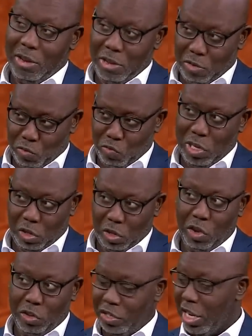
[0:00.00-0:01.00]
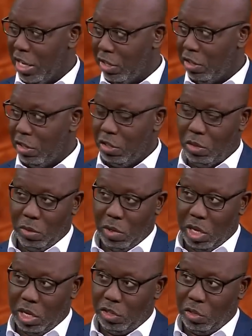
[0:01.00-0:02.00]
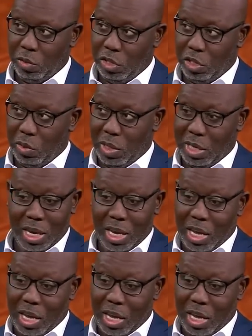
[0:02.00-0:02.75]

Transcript: There's real context to what Arsenal are doing,